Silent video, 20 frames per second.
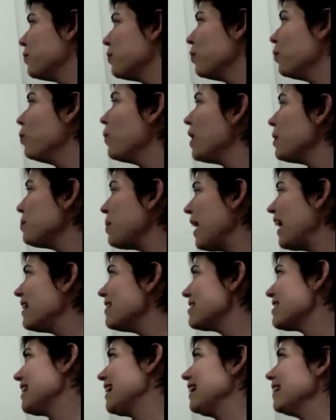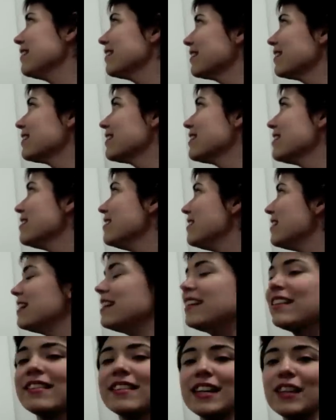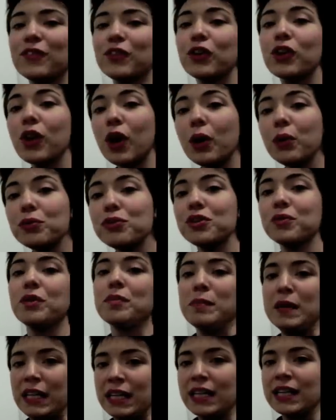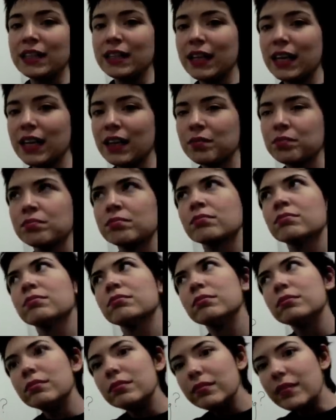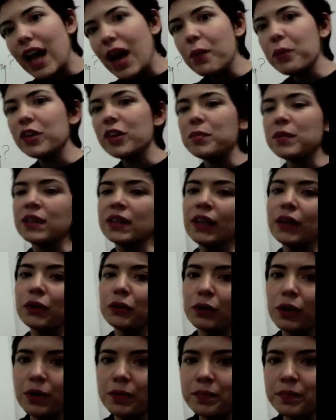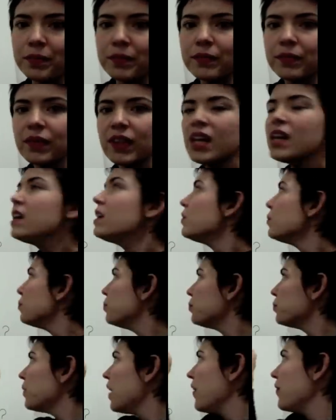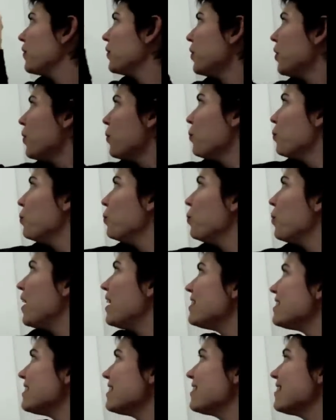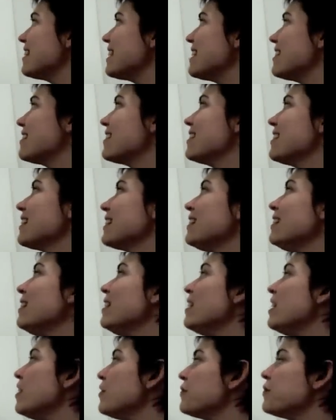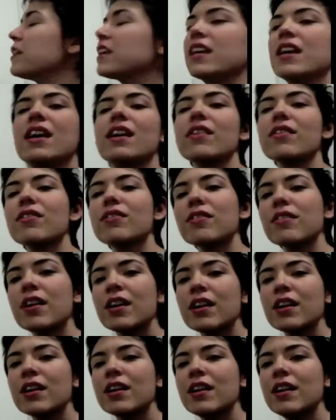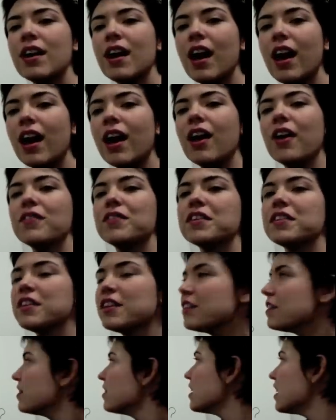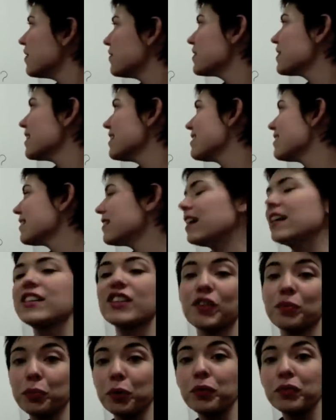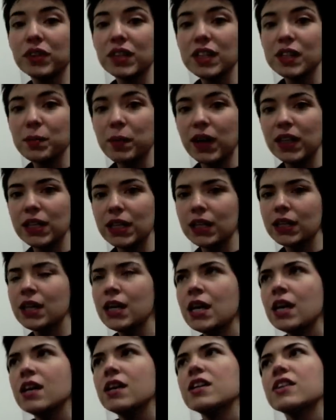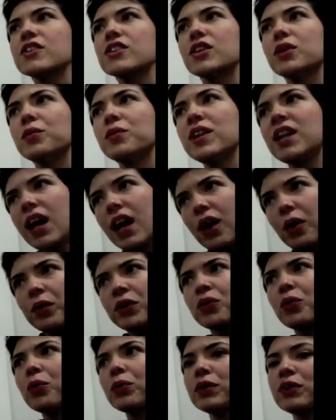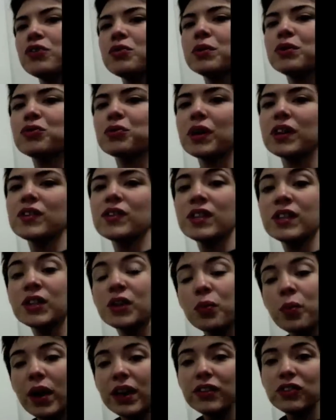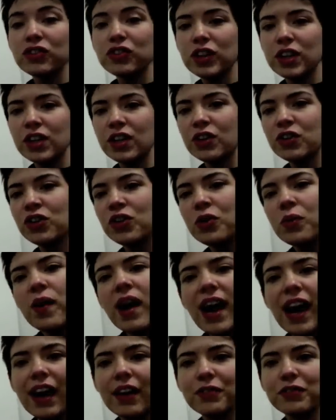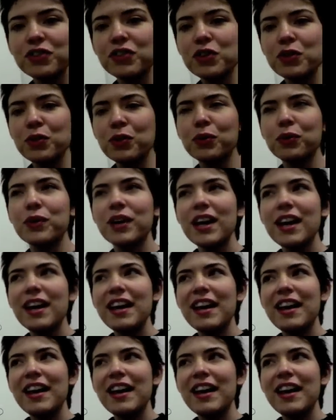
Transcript: what painting did the thief go to immediately? That would have been literal. Rather, what is the significance of the thief's decisive move to this painting? So now, in order to address this question, you have to